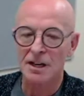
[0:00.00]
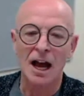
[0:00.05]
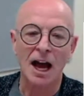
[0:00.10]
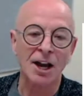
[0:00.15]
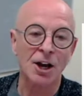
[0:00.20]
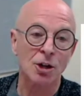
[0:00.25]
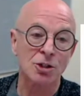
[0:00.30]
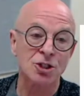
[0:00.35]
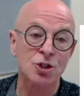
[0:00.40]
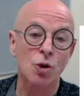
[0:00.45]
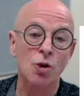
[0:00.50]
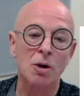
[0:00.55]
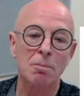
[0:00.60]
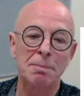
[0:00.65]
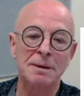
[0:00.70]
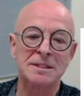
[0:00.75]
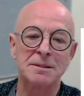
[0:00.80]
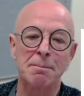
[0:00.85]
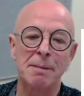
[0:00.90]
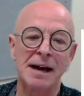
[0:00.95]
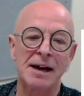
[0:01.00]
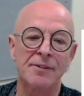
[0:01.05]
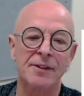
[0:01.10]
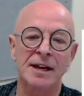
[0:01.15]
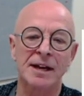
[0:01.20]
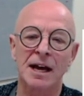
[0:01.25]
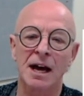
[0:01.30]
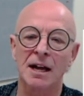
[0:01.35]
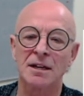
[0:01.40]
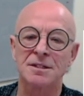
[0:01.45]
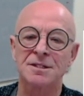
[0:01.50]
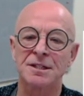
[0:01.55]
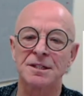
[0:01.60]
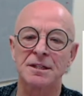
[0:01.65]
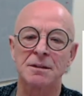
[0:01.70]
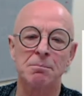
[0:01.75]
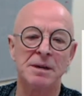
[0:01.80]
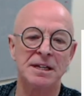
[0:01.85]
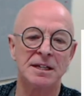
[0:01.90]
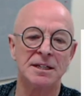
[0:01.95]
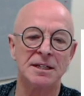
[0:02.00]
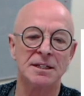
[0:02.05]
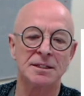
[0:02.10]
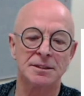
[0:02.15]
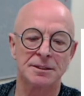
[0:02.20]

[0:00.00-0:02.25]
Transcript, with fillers: And I'll talk a bit about the colors in a minute.